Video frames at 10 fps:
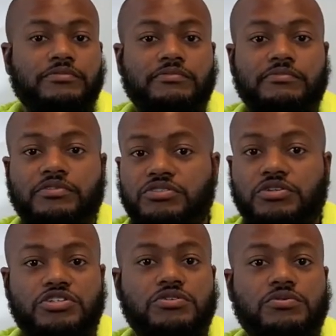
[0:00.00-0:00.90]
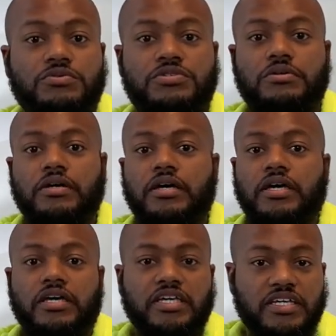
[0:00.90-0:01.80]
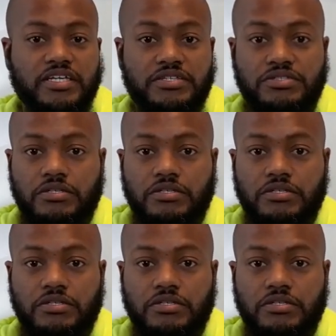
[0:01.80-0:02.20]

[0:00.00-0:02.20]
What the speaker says: should choose is